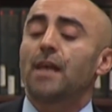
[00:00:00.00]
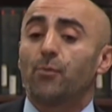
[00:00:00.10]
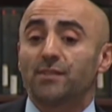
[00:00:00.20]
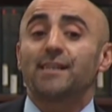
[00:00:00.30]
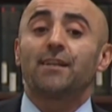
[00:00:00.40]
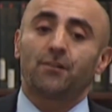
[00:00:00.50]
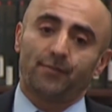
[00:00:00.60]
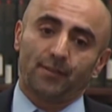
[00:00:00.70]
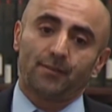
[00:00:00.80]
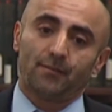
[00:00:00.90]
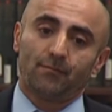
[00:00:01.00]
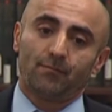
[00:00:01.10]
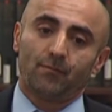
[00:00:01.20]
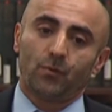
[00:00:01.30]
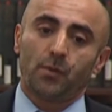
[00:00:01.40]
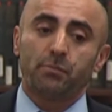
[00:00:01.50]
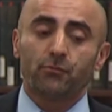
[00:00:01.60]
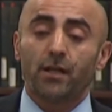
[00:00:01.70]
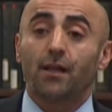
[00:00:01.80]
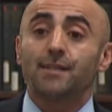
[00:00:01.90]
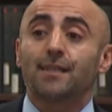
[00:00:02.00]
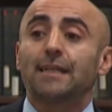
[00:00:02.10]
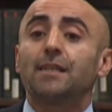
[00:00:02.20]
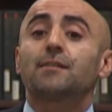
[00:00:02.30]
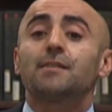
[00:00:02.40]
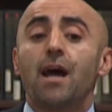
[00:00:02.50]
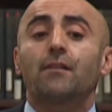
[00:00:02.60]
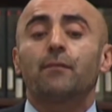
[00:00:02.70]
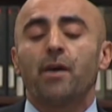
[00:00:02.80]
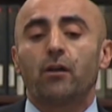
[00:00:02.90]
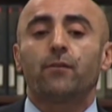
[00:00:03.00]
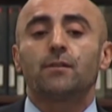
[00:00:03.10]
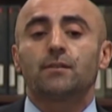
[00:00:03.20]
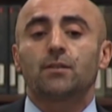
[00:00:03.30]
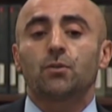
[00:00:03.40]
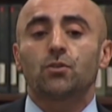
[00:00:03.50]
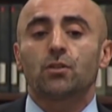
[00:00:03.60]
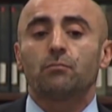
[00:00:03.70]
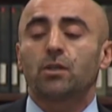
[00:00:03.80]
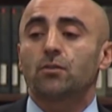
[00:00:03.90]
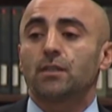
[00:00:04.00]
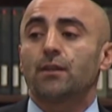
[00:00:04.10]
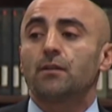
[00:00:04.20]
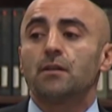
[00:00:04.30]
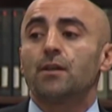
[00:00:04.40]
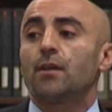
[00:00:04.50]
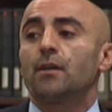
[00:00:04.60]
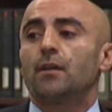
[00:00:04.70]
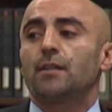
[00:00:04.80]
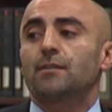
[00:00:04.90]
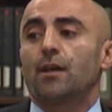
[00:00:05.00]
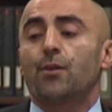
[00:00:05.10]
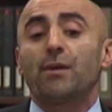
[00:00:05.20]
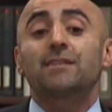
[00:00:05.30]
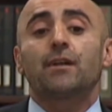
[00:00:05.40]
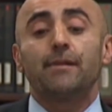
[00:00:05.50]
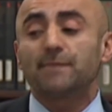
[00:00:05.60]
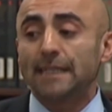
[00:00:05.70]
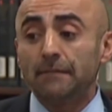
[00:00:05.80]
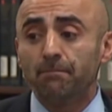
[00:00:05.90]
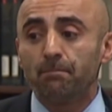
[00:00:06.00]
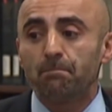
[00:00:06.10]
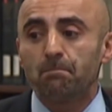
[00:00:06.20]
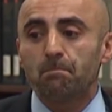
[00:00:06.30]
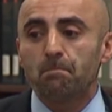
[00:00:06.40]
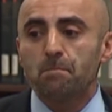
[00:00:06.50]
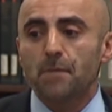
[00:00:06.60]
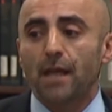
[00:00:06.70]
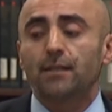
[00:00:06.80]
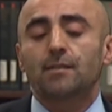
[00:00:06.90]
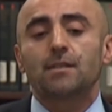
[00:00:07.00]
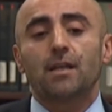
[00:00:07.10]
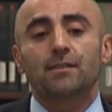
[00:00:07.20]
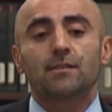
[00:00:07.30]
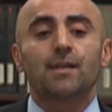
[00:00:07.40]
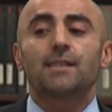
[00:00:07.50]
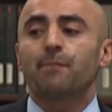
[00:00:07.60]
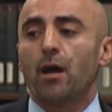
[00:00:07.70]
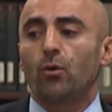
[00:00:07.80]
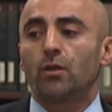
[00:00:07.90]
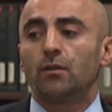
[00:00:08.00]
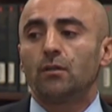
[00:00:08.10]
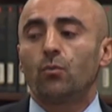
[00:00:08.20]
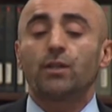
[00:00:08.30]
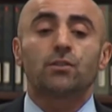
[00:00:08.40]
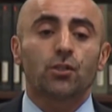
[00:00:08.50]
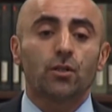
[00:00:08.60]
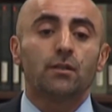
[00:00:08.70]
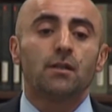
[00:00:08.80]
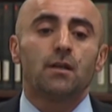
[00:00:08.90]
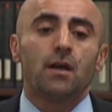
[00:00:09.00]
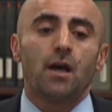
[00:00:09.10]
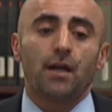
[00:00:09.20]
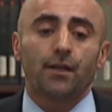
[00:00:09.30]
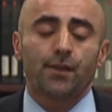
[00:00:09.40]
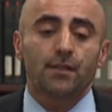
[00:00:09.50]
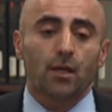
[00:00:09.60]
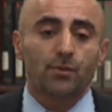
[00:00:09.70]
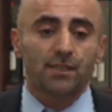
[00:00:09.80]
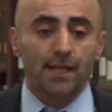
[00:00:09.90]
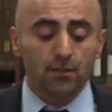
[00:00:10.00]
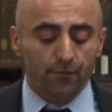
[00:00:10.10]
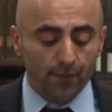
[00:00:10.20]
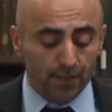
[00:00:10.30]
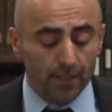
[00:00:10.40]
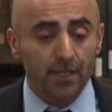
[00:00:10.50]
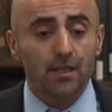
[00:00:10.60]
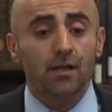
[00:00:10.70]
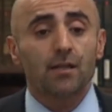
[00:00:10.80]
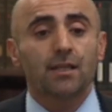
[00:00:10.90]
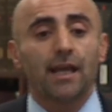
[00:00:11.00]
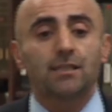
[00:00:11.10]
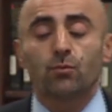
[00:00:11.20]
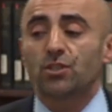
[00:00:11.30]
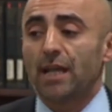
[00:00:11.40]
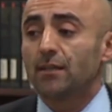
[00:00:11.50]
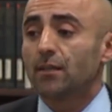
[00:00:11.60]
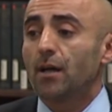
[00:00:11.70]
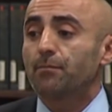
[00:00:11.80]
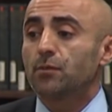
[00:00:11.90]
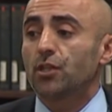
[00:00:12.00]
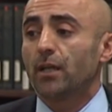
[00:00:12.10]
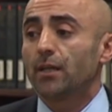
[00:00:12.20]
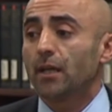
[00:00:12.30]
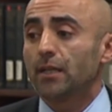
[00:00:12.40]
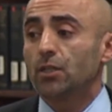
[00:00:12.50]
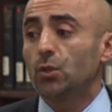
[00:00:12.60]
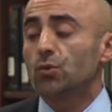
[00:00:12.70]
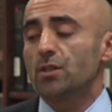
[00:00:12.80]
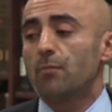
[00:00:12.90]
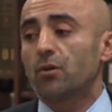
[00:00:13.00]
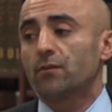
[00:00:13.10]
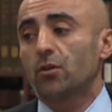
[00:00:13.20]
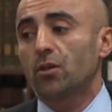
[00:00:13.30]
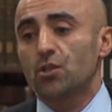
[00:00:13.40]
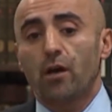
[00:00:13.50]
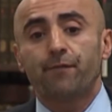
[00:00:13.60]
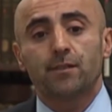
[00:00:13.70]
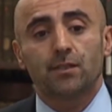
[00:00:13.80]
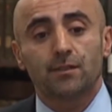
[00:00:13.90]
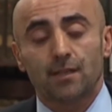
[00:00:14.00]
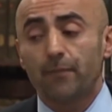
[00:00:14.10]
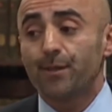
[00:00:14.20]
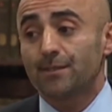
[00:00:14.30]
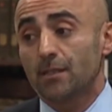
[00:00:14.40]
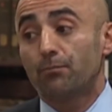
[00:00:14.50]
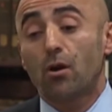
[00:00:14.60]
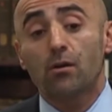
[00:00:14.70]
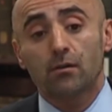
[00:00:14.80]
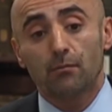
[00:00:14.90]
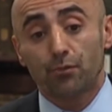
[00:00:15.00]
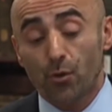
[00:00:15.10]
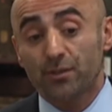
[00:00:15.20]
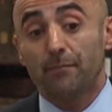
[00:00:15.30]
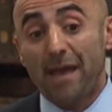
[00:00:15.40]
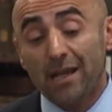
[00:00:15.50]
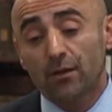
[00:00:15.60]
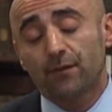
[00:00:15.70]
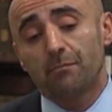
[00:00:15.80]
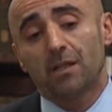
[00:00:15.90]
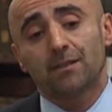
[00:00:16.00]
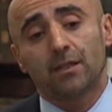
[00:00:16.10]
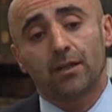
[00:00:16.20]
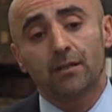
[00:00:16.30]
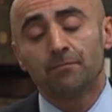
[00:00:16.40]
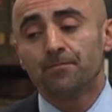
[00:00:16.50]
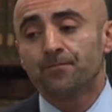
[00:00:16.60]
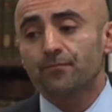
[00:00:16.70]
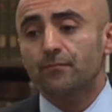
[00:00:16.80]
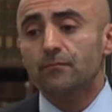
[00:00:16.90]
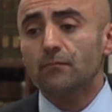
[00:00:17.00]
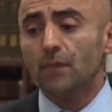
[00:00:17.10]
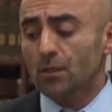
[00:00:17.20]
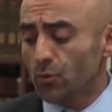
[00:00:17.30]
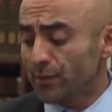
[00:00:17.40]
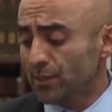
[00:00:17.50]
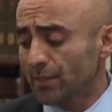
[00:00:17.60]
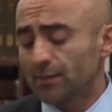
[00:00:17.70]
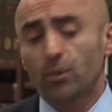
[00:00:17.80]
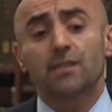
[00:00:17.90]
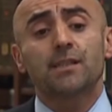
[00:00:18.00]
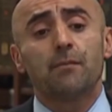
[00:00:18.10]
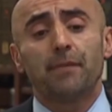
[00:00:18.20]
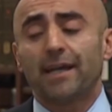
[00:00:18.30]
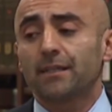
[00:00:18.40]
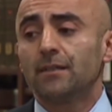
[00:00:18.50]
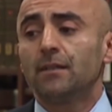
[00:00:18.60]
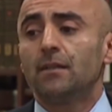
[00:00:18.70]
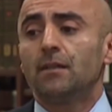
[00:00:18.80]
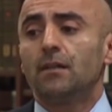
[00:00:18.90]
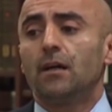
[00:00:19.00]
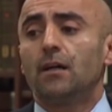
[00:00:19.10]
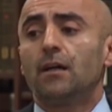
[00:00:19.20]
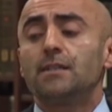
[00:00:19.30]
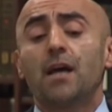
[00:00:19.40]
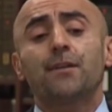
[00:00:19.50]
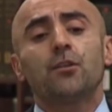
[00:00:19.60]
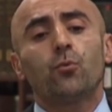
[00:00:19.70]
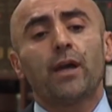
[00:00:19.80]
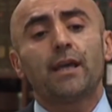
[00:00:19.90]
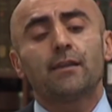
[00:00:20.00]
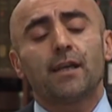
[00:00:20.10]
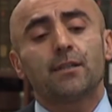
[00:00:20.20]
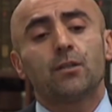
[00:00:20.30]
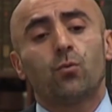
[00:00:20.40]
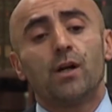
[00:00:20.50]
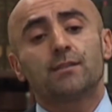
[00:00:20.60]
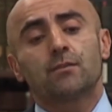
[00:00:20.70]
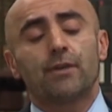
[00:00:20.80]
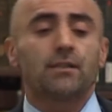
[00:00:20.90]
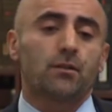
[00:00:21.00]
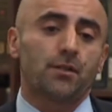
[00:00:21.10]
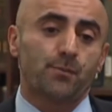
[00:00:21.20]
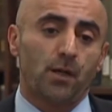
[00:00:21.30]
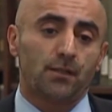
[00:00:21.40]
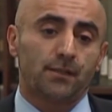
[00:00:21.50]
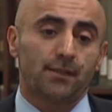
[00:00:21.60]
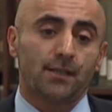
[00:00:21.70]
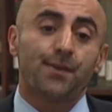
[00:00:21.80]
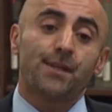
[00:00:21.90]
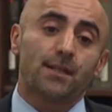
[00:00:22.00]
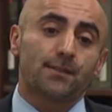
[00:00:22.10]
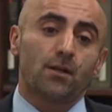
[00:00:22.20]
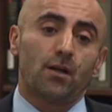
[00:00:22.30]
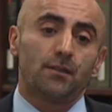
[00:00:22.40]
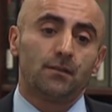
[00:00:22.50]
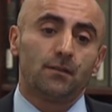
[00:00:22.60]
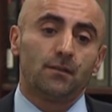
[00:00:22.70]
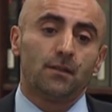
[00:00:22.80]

That was the end of it. People realized that it is not a powerful institution, because it, its threats are empty, and it does not exercise power when it should. And I think that was the end of it. The Ergenekon case, which ended up jailing a huge number of Turkish officers, obviously broke, broke the back of the military. The question is, will it come back? Uh, not in the way that it once ran Turkish politics. I think that's gone.